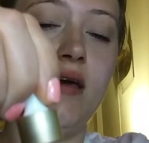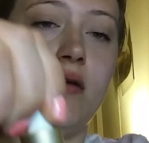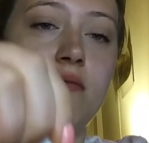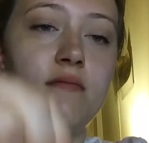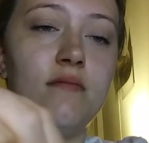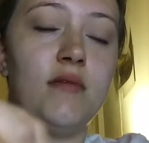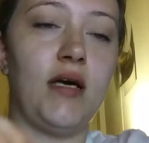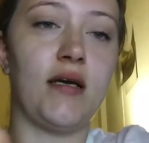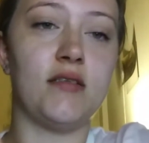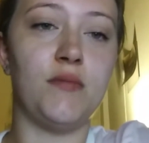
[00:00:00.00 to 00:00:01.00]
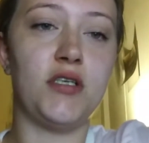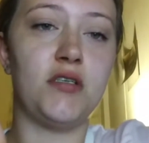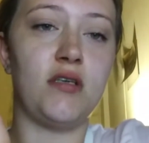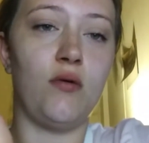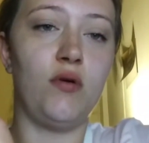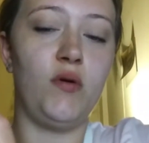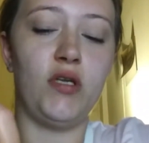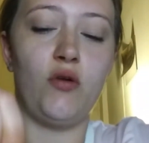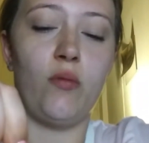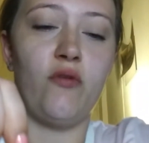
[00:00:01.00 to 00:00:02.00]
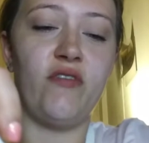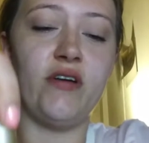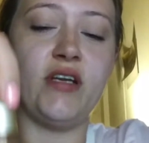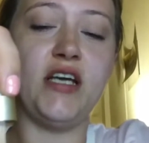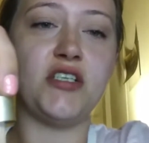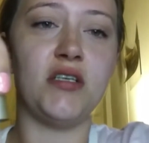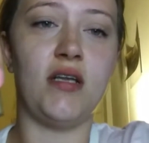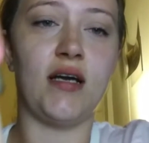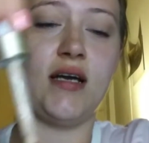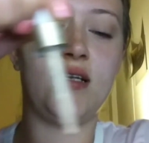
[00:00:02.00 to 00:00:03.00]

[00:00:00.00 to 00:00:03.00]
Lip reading: can. Like as much as I would with a normal foundation. Like